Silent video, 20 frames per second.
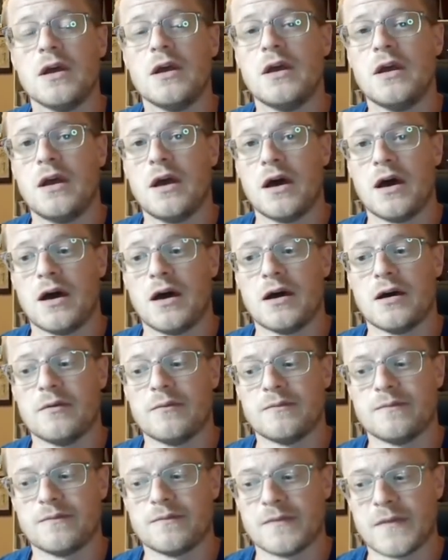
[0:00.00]

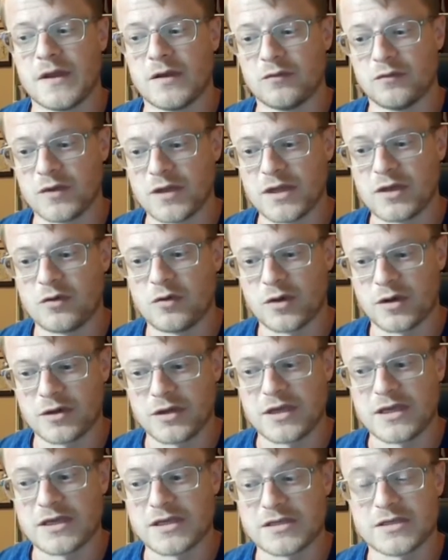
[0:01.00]
and really quickly get
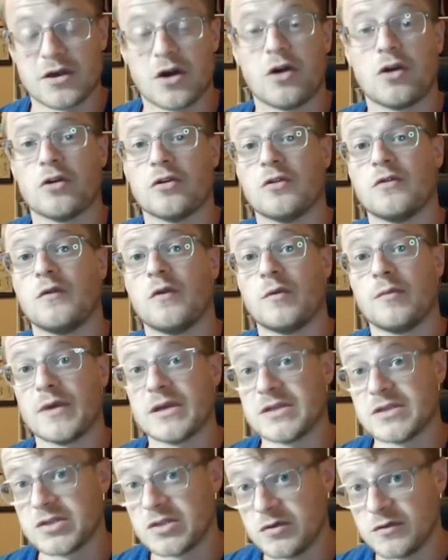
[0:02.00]
to the heart of what my
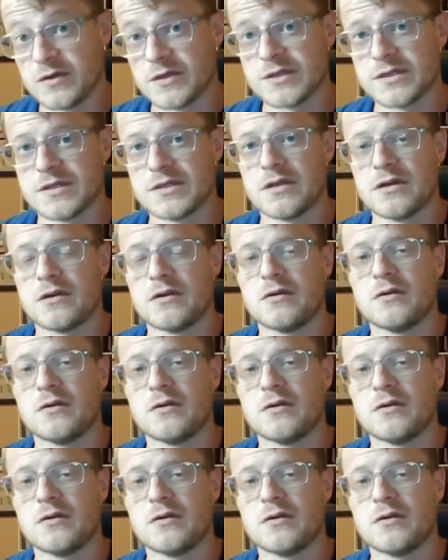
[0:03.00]
students know,